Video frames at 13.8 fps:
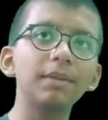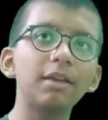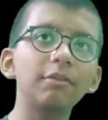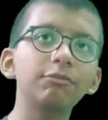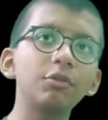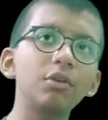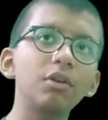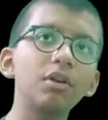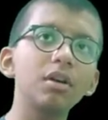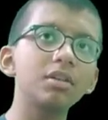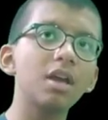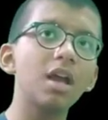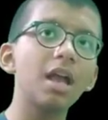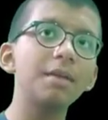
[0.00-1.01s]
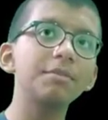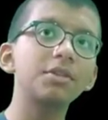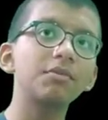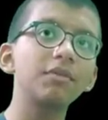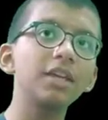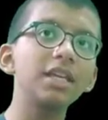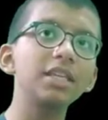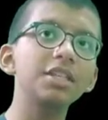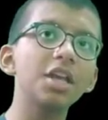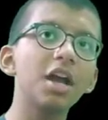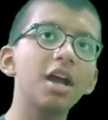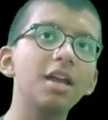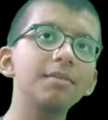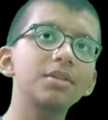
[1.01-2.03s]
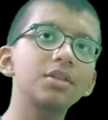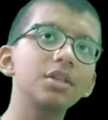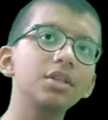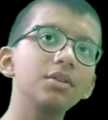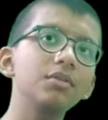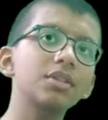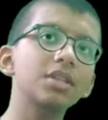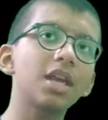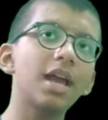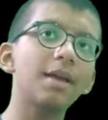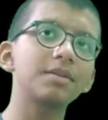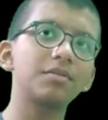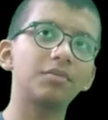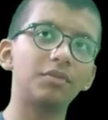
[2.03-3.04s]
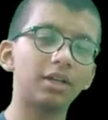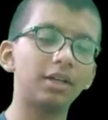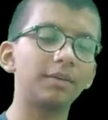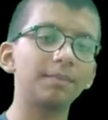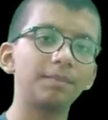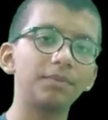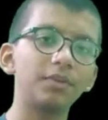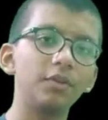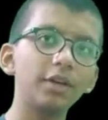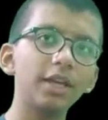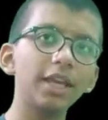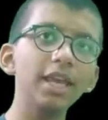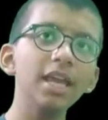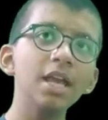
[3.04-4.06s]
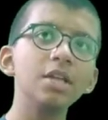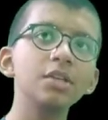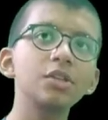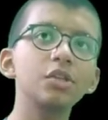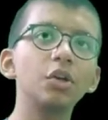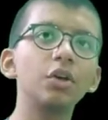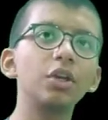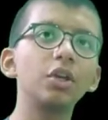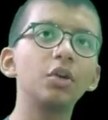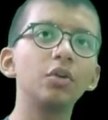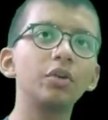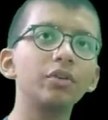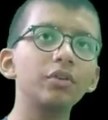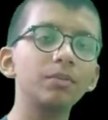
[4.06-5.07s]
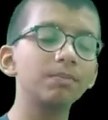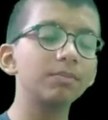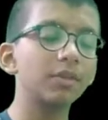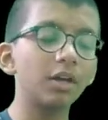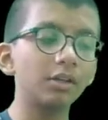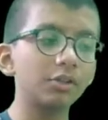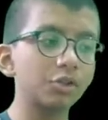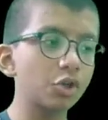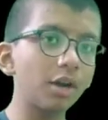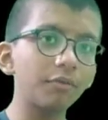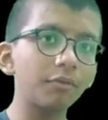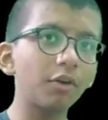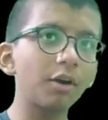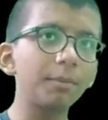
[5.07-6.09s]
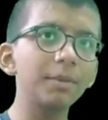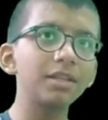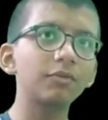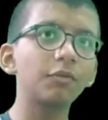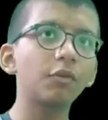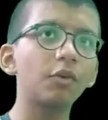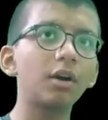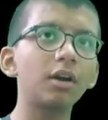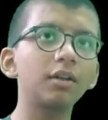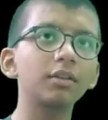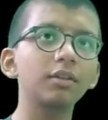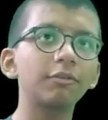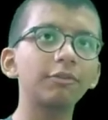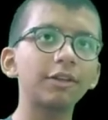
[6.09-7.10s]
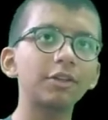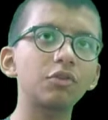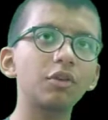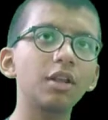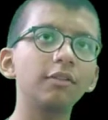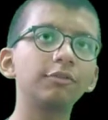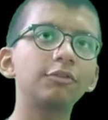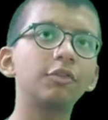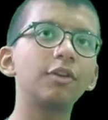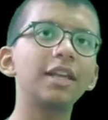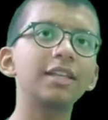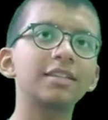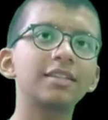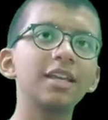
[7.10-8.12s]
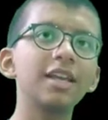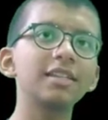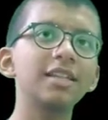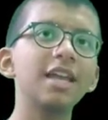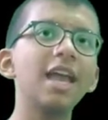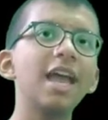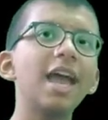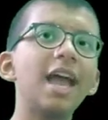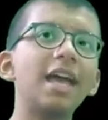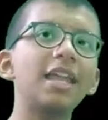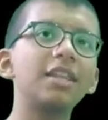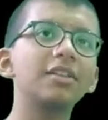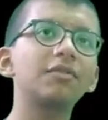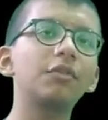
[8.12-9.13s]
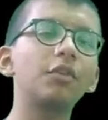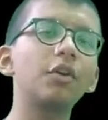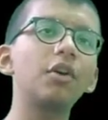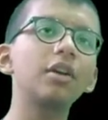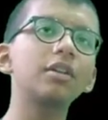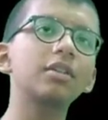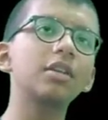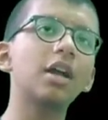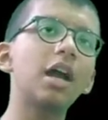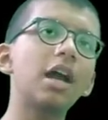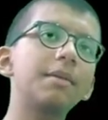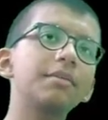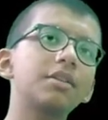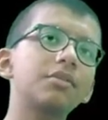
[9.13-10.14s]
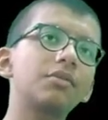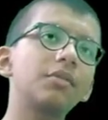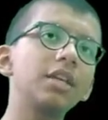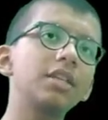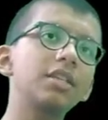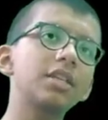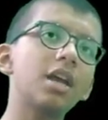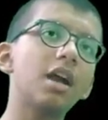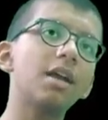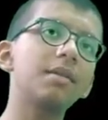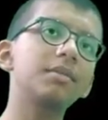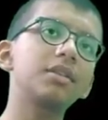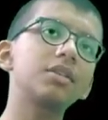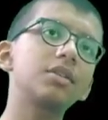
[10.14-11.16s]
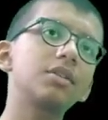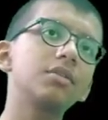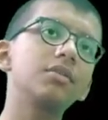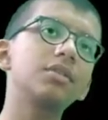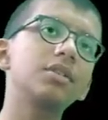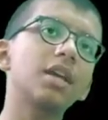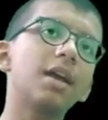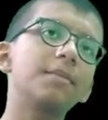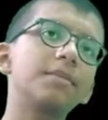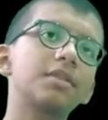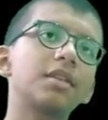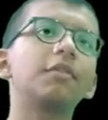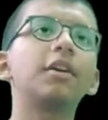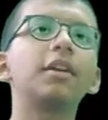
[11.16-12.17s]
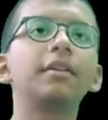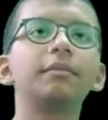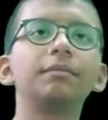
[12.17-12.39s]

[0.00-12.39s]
4 times 3 times 2 times 1. Okay, so the short form is the factorial of 4 is this, and it's 4 times the 3 times the 2 times the 1.